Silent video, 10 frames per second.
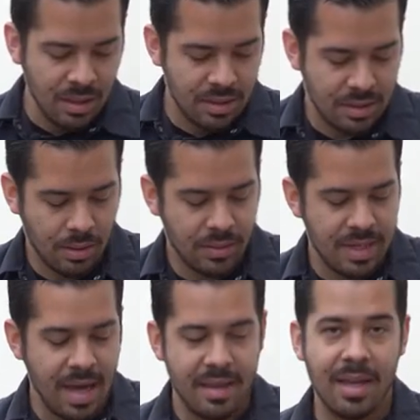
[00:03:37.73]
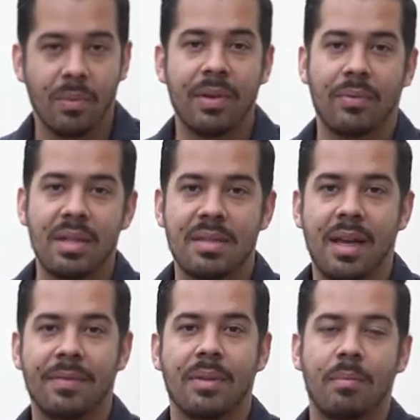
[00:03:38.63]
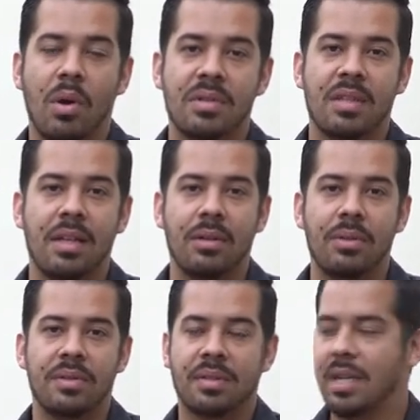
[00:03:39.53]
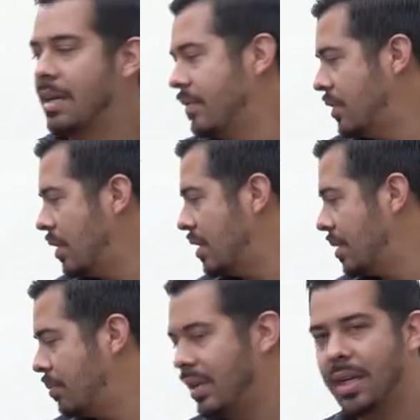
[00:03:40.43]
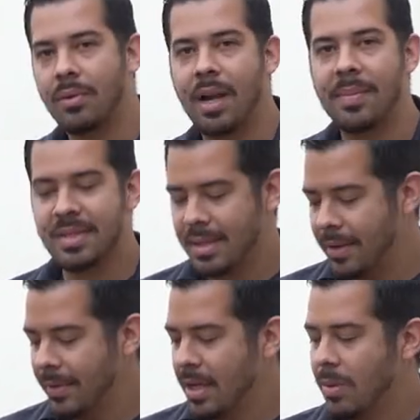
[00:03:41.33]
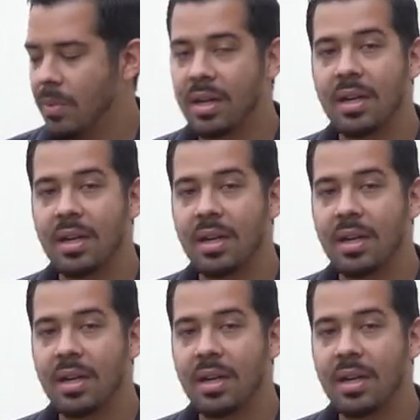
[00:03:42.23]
So now that we've rinsed off most of the loose kind of dirt, debris, and grime and stuff, we're